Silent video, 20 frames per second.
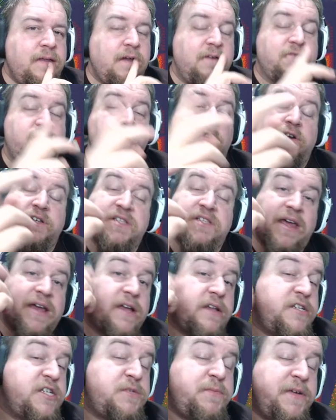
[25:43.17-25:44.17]
Of course, that
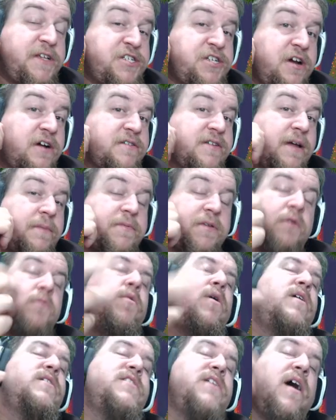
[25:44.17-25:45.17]
could just be chalked up to,
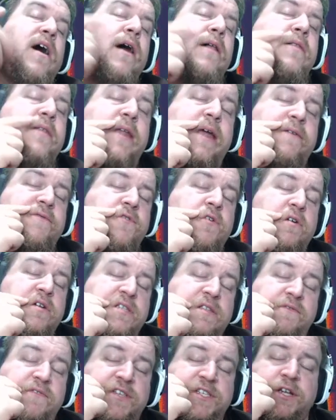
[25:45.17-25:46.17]
well, it's a holiday. Of
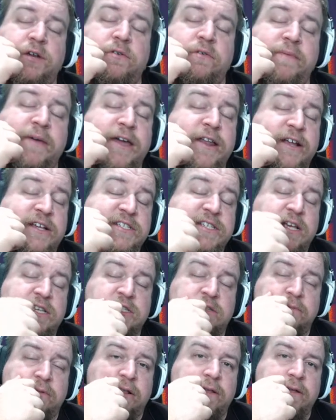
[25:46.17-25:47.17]
course the Vizier would be
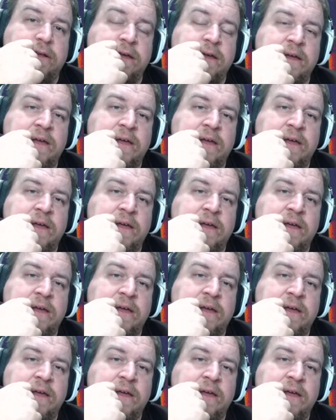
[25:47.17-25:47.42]
inaccessible.